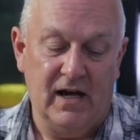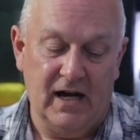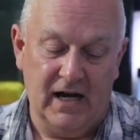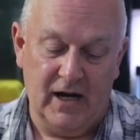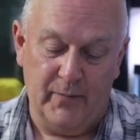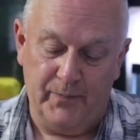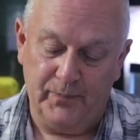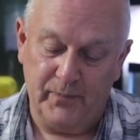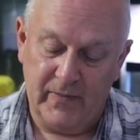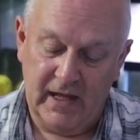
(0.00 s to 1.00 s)
And
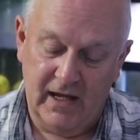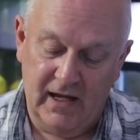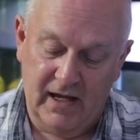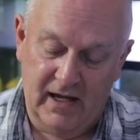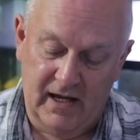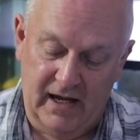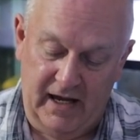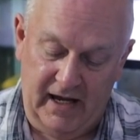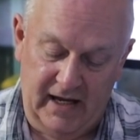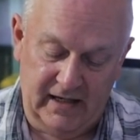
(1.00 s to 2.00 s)

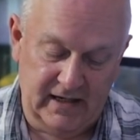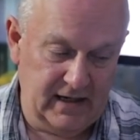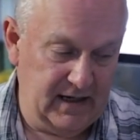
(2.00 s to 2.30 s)
then